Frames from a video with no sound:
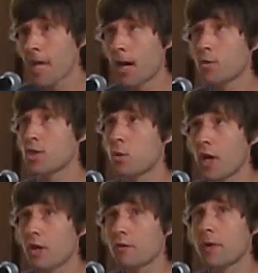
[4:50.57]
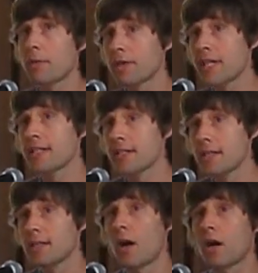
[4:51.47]
I was 12, my birthday is on
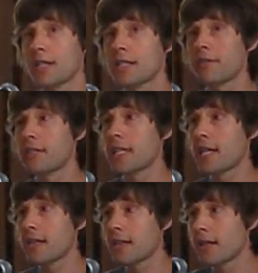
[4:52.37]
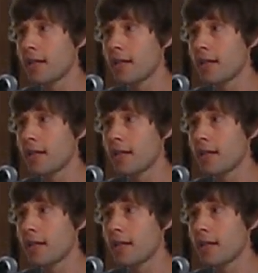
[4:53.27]
August 17th,